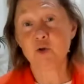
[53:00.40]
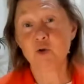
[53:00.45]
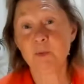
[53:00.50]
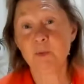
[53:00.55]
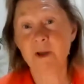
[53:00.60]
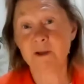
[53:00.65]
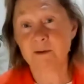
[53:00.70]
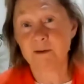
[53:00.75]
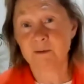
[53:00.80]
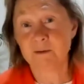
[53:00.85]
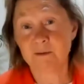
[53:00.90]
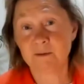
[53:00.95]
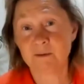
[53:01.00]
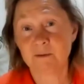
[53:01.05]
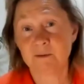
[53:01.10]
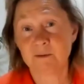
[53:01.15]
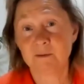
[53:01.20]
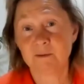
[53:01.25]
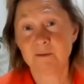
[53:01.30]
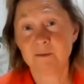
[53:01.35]
bed.
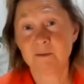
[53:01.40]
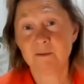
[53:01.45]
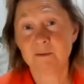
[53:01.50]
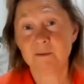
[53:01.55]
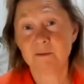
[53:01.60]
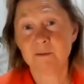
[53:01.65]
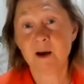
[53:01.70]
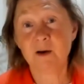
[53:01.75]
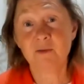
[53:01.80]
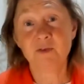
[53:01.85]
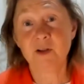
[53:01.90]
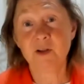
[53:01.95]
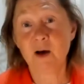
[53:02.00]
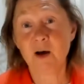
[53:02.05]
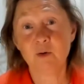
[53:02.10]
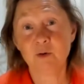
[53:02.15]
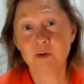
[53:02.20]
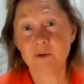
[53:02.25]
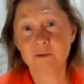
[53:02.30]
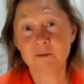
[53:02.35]
Half an
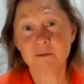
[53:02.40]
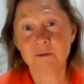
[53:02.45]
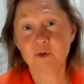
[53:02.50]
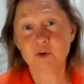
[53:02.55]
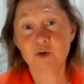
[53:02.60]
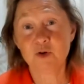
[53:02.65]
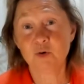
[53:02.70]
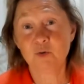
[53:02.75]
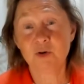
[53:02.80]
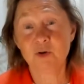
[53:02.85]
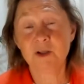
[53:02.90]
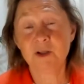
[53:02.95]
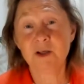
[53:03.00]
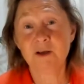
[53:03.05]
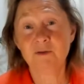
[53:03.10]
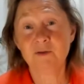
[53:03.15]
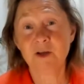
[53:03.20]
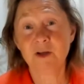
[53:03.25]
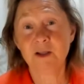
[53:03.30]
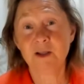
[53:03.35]
hour or so in the
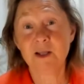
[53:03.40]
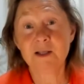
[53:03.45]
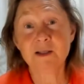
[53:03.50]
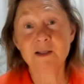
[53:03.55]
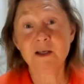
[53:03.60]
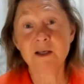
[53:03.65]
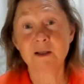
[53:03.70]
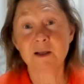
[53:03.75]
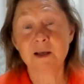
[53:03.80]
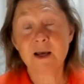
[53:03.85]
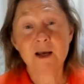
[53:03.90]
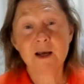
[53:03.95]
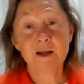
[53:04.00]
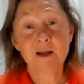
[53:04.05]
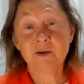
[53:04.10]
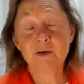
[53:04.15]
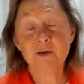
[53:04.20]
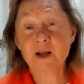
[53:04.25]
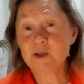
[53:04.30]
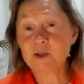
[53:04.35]
evening. That's it.
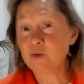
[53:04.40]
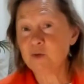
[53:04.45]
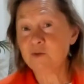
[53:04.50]
The rest of